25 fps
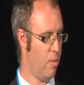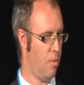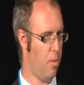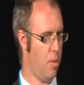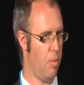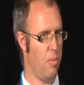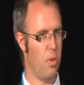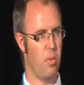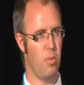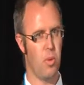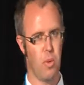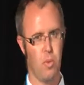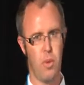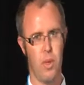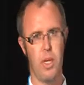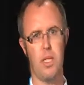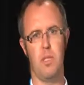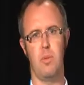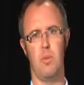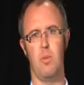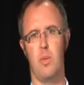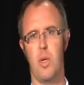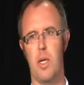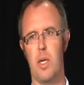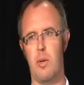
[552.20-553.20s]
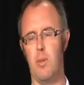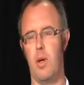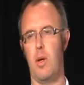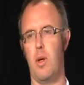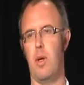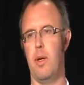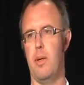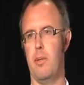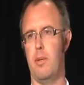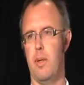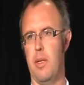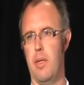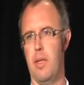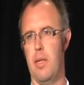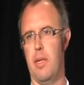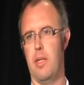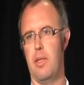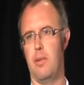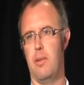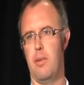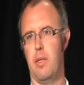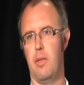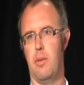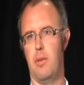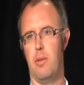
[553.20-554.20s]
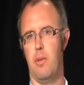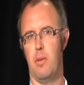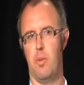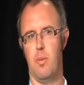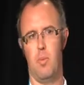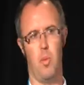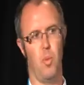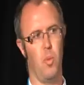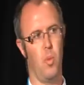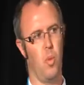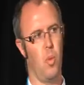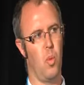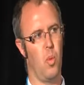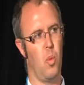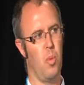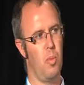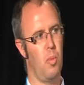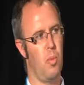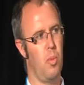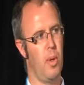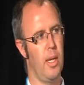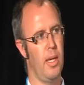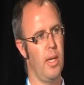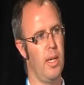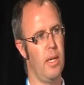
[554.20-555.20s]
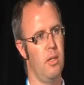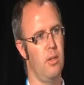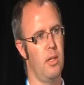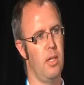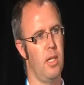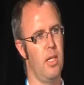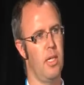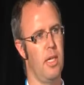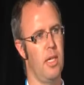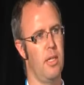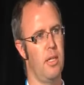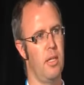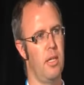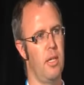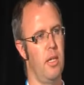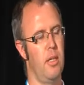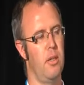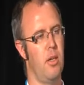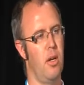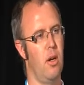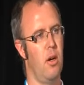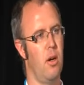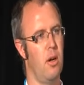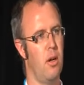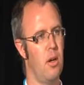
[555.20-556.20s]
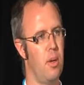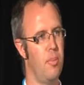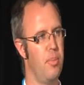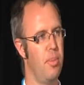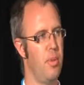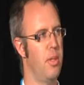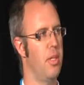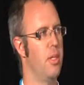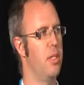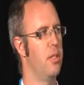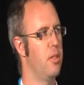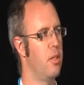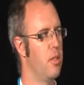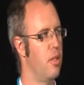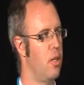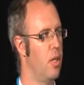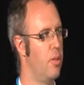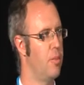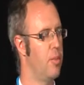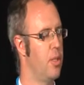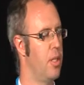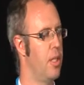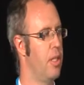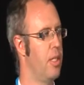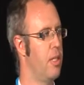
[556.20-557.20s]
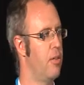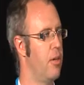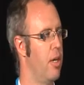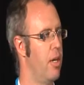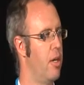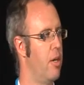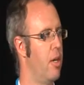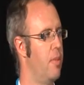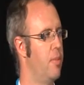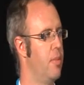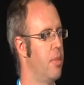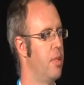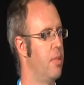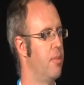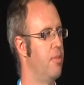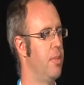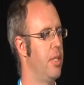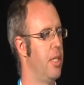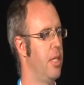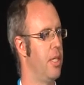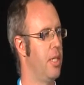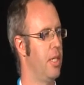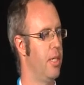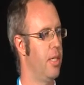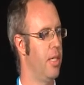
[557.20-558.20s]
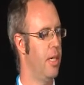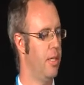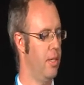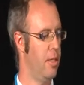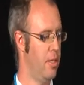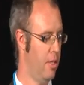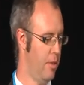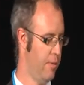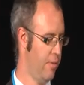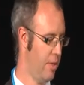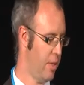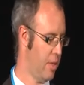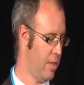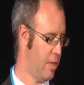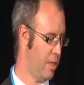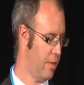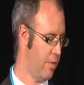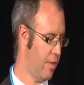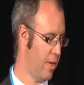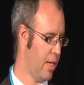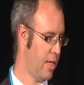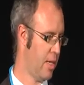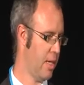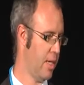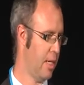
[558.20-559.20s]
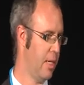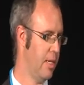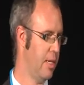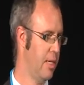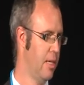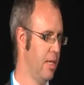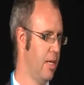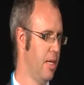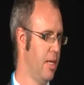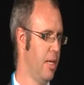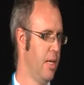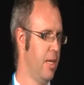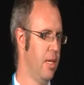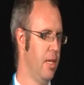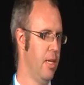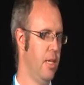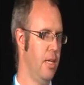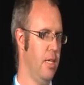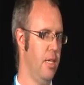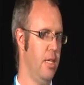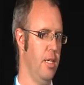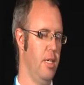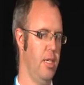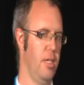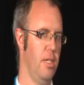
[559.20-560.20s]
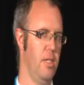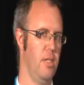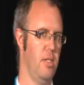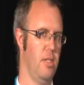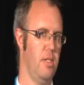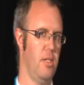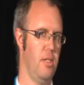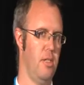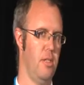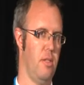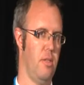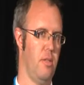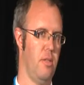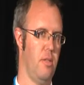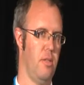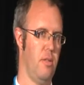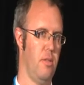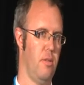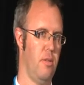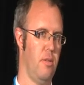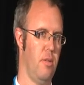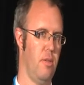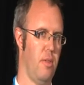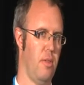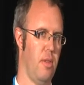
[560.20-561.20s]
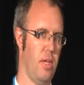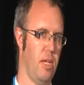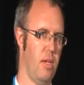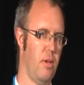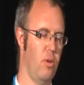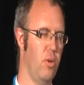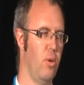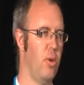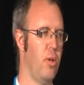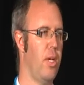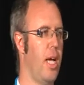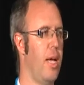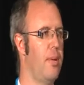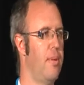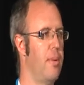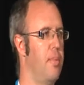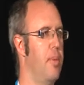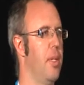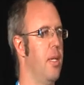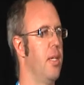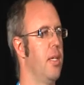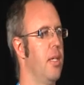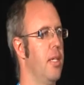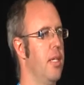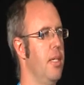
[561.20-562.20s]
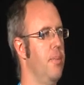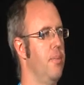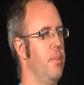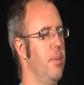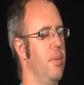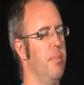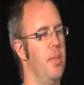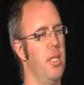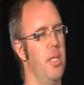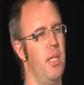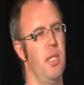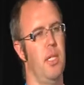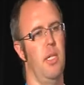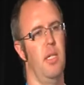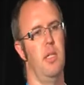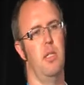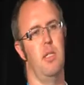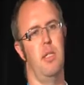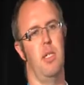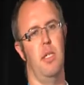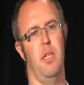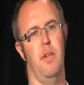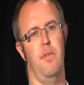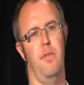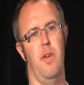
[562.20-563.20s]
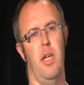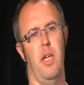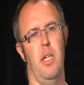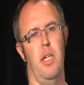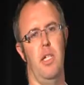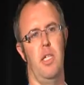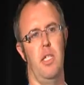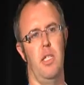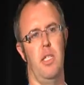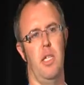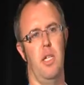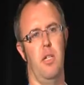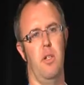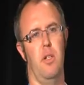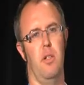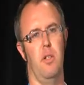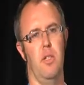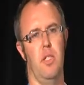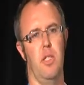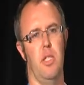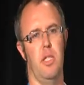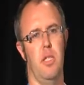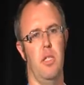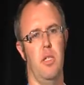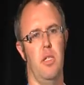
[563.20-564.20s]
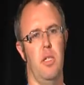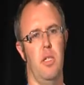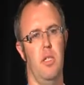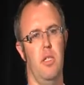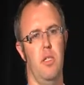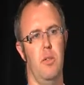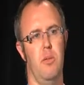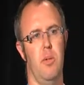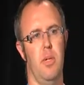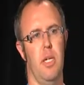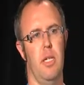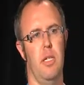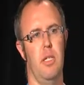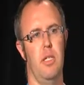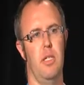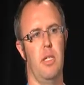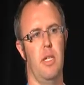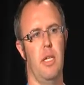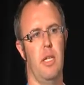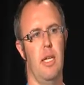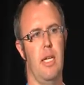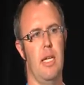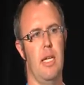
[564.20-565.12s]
The reason why we are looking at the hybrid sort of option, integrated option, particularly at the University of Adelaide, is the core capability, particularly in the Centre for Energy Technology, is around